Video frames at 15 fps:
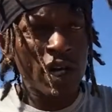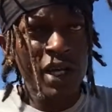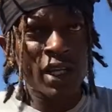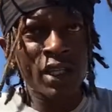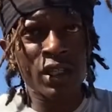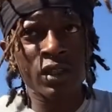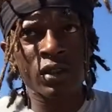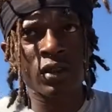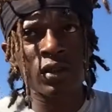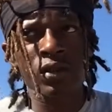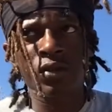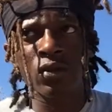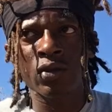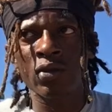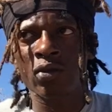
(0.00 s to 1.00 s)
is
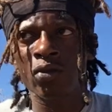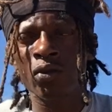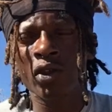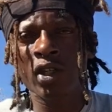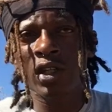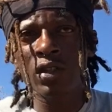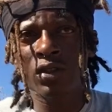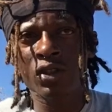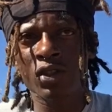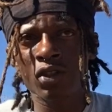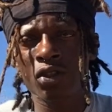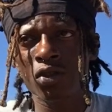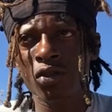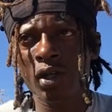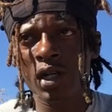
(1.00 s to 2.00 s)
real to
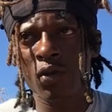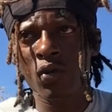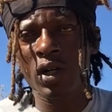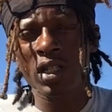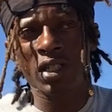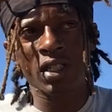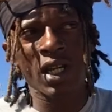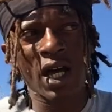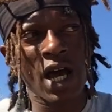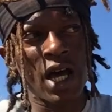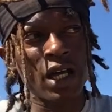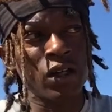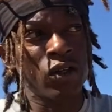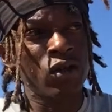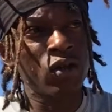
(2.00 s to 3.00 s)
you and what's
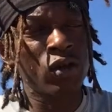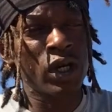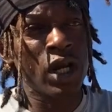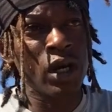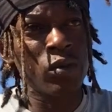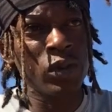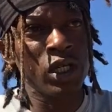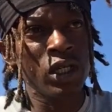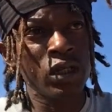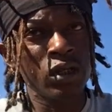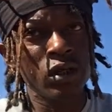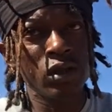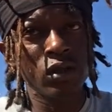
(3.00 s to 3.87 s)
not, you know what I mean?